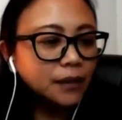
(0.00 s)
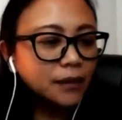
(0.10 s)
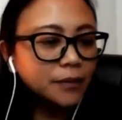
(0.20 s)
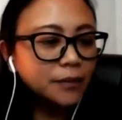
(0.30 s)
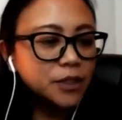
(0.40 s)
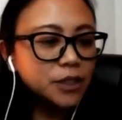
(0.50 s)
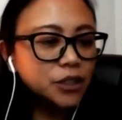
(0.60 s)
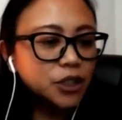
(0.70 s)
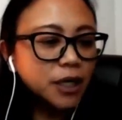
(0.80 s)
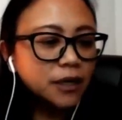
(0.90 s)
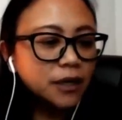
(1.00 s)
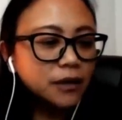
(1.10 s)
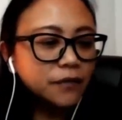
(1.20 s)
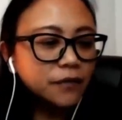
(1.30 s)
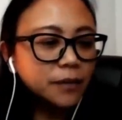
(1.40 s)
Let me just check
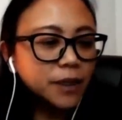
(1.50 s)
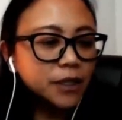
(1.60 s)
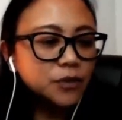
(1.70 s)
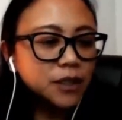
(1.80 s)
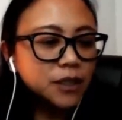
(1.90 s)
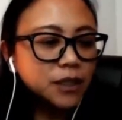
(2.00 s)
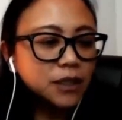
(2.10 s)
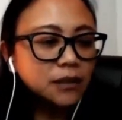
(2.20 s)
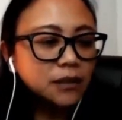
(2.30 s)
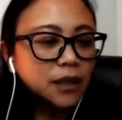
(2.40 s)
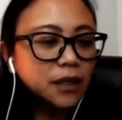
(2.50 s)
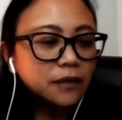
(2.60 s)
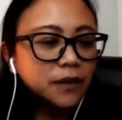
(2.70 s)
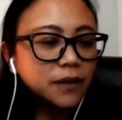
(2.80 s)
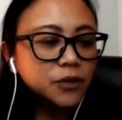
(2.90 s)
if I'm actually live.
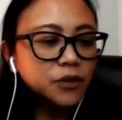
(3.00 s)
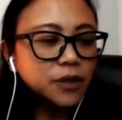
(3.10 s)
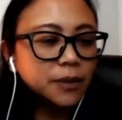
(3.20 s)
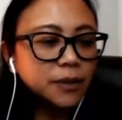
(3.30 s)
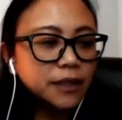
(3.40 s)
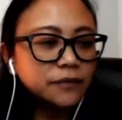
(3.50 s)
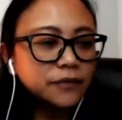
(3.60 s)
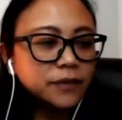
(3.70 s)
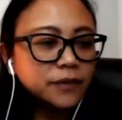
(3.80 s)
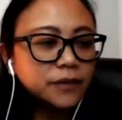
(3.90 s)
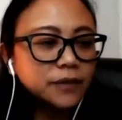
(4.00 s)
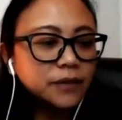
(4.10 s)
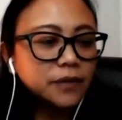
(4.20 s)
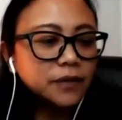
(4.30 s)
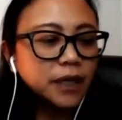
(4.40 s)
I'm sure I'm live.
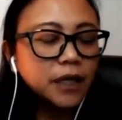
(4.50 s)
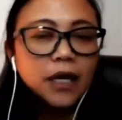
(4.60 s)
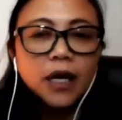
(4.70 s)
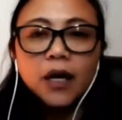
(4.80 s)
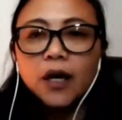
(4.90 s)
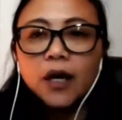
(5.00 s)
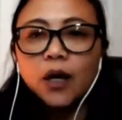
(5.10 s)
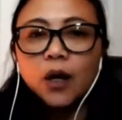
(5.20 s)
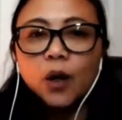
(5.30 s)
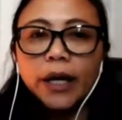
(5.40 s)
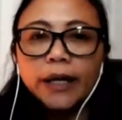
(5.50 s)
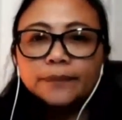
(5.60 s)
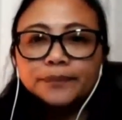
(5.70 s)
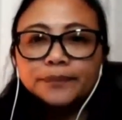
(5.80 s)
Okay. Okay.